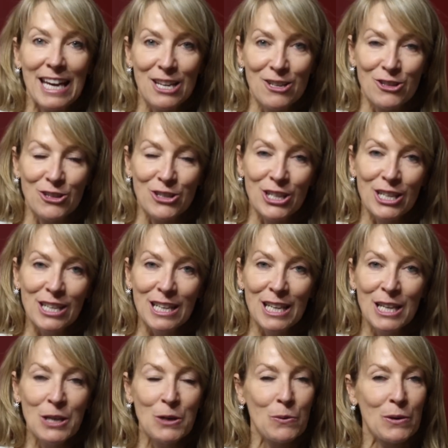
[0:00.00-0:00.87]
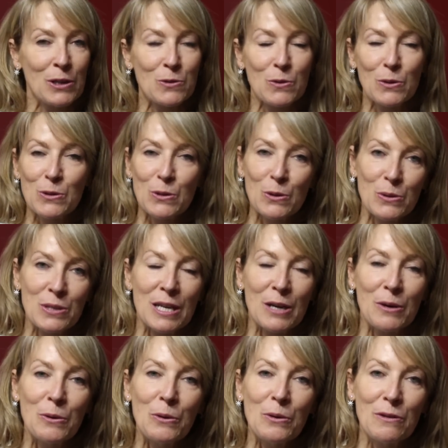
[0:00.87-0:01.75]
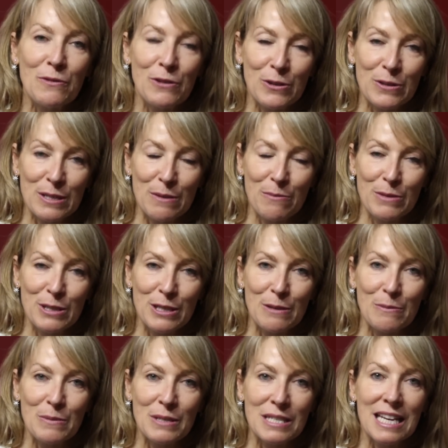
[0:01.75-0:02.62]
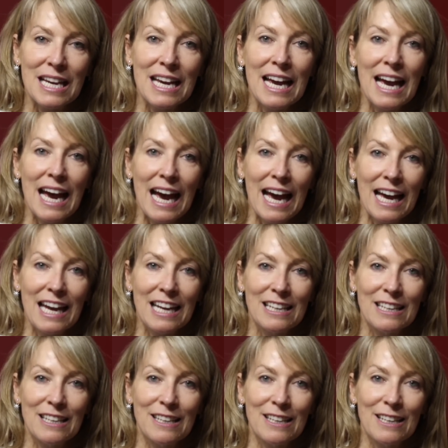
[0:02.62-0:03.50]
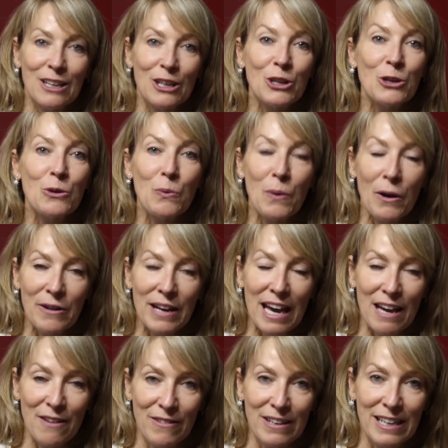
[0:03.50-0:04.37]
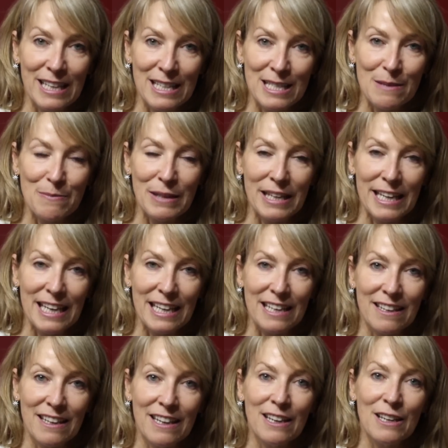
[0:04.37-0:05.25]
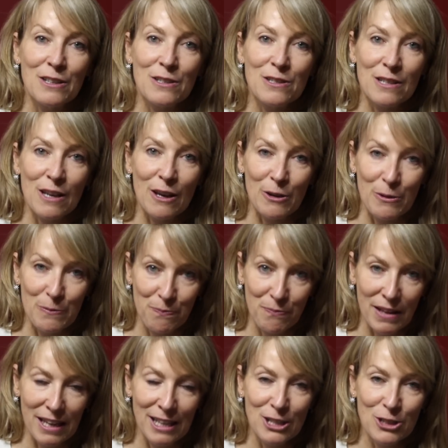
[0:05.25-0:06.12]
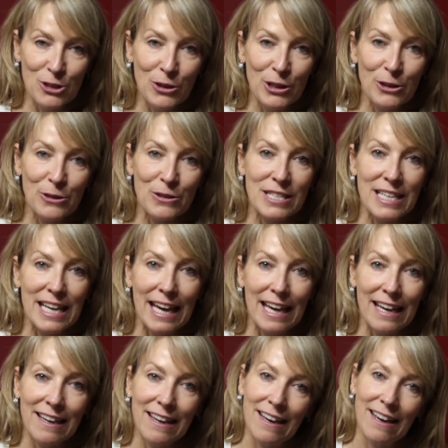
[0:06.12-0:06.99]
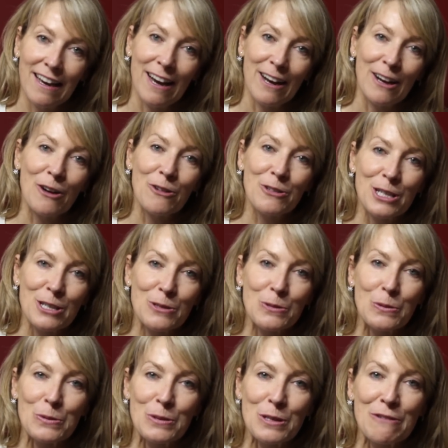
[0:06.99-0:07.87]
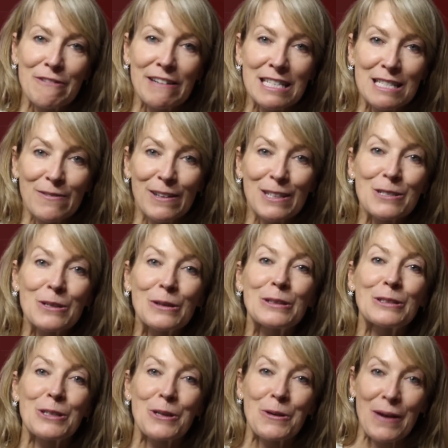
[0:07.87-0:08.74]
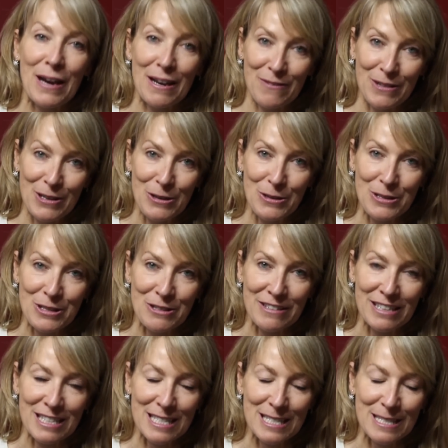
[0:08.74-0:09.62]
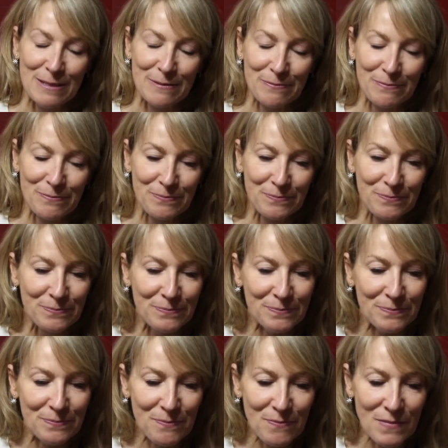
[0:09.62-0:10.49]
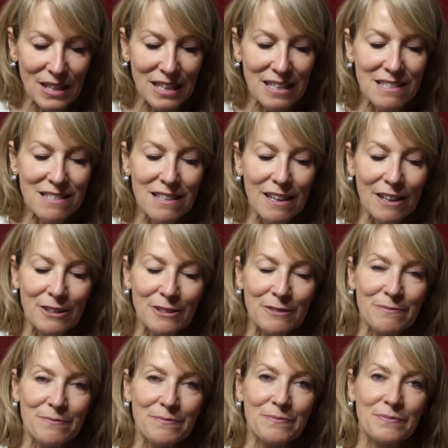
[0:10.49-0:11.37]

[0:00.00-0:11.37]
estrogen, which will sort out all of your symptoms and you won't ever need to bleed. So enjoy your tea and I'll just talk to the rest of us who do have a uterus. So